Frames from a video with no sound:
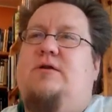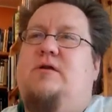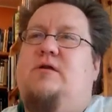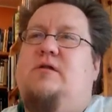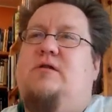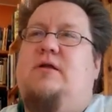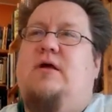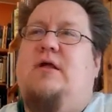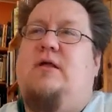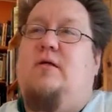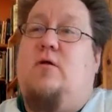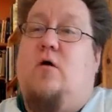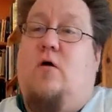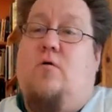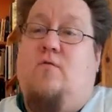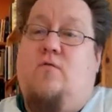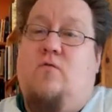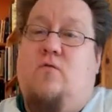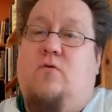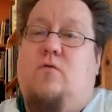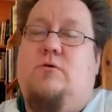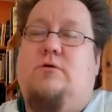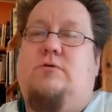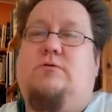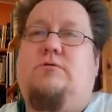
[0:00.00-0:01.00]
And said, of
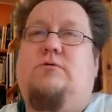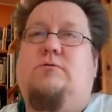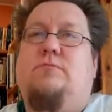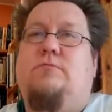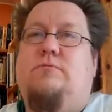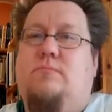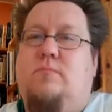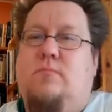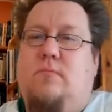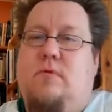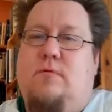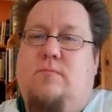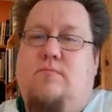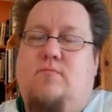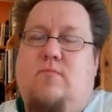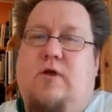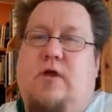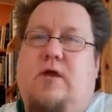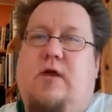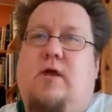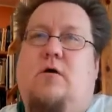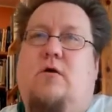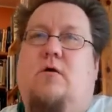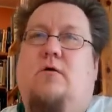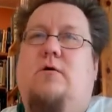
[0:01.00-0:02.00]
course,
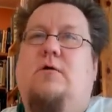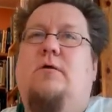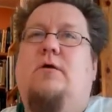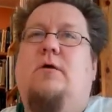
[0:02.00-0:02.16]
bring it on.